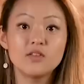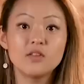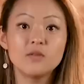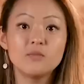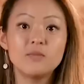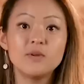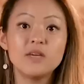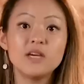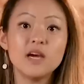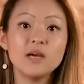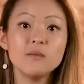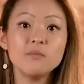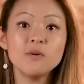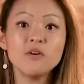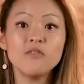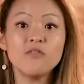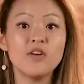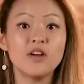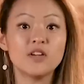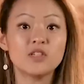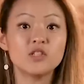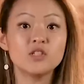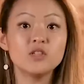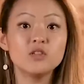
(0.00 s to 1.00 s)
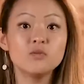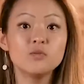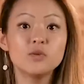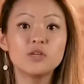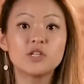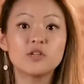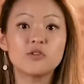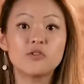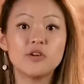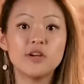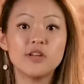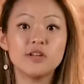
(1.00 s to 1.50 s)
The BI professional
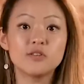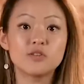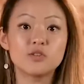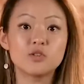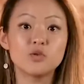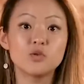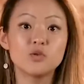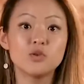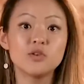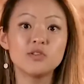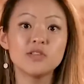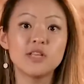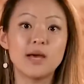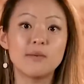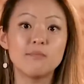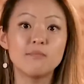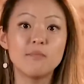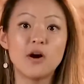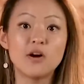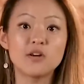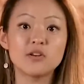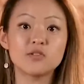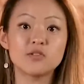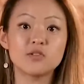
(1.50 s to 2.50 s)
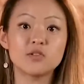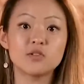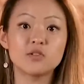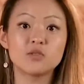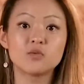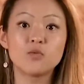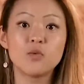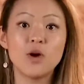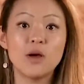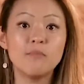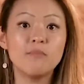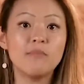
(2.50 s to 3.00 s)
would create a tool that monitors
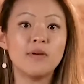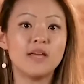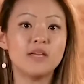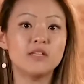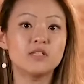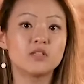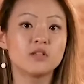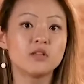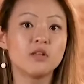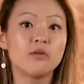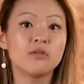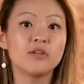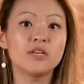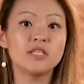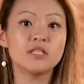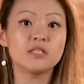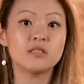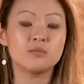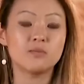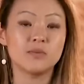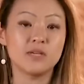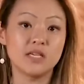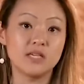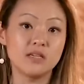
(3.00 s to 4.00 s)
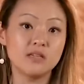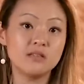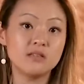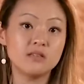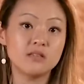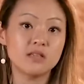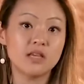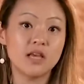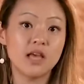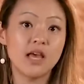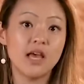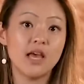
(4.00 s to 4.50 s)
web page loading
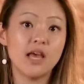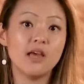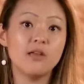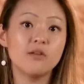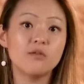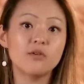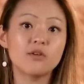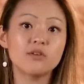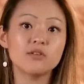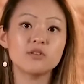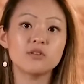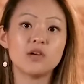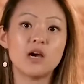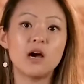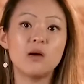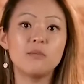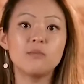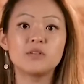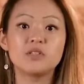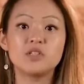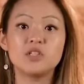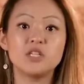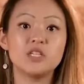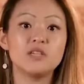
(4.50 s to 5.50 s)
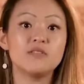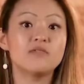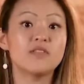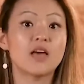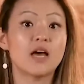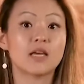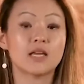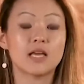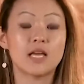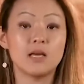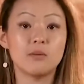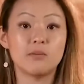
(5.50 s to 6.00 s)
speeds in order to help achieve
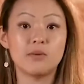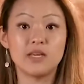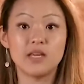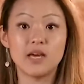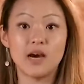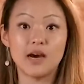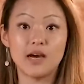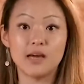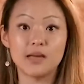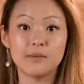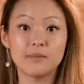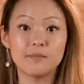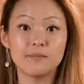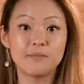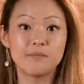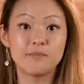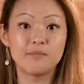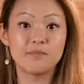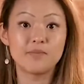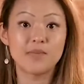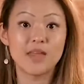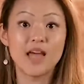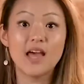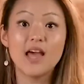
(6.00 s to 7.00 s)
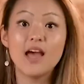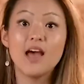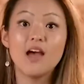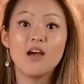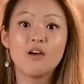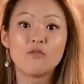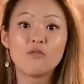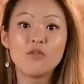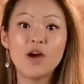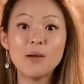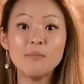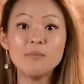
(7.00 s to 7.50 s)
that KPI.
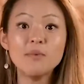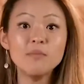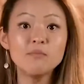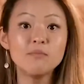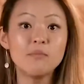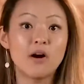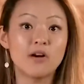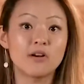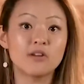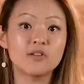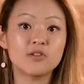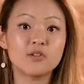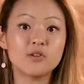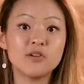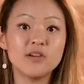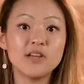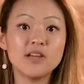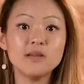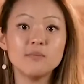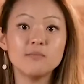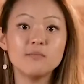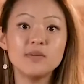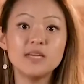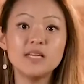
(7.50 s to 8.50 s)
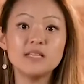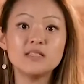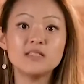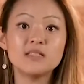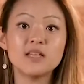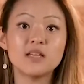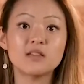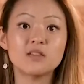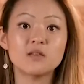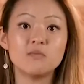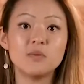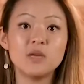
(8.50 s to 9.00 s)
Rapid monitoring means
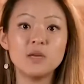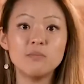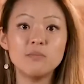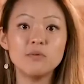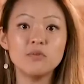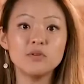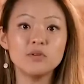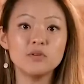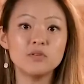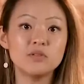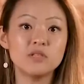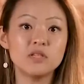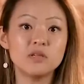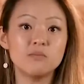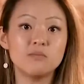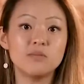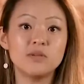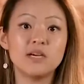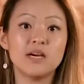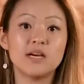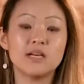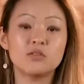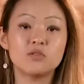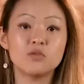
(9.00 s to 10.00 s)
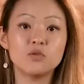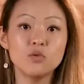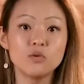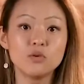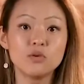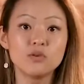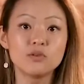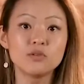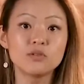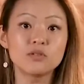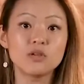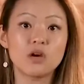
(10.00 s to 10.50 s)
that the people using BI
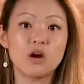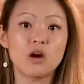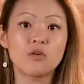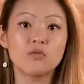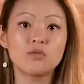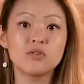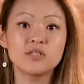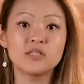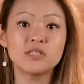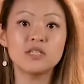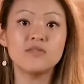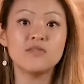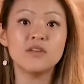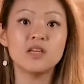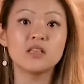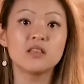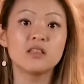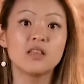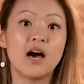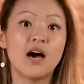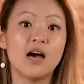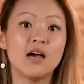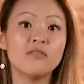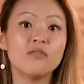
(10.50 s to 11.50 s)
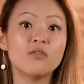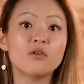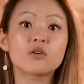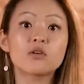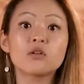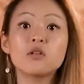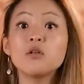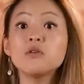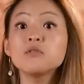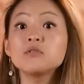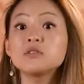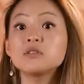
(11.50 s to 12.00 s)
tools are receiving live or
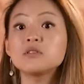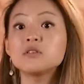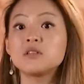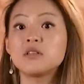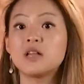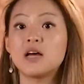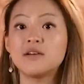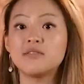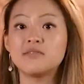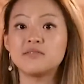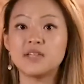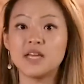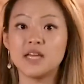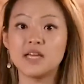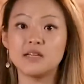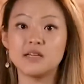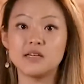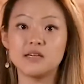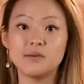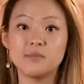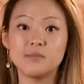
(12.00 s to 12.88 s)
close to live data.